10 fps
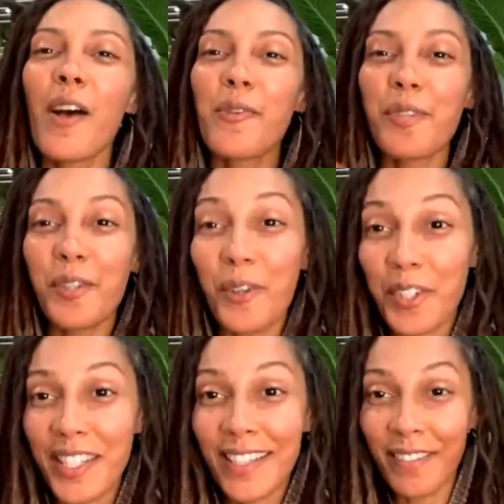We go to
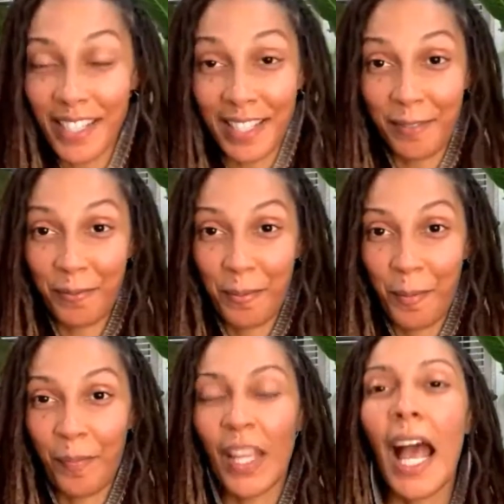CB.
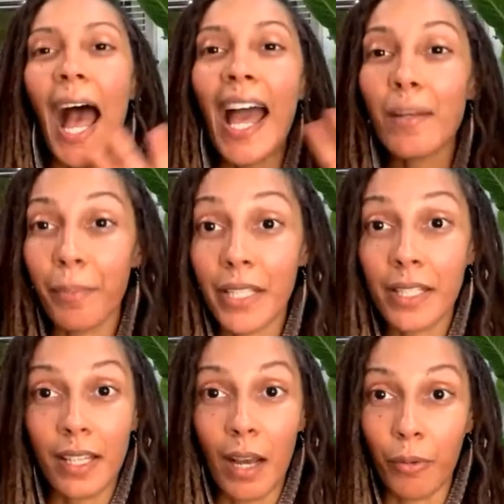I had been
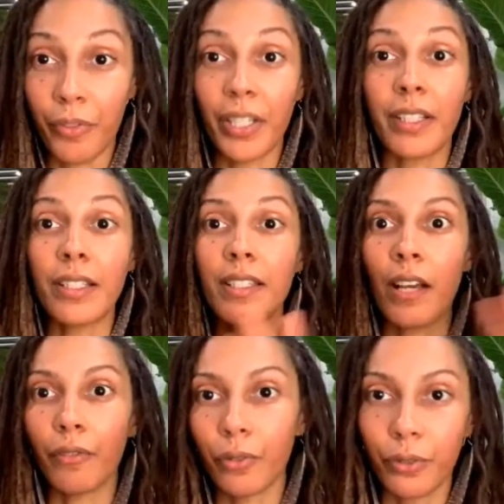to Cabo Verde
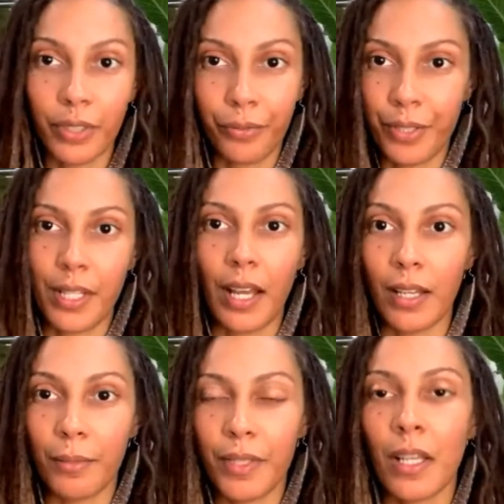several different
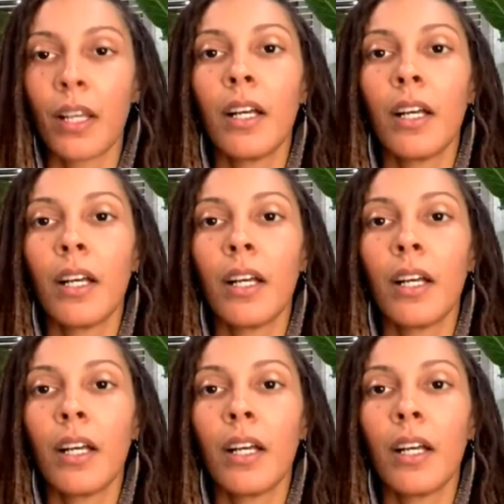times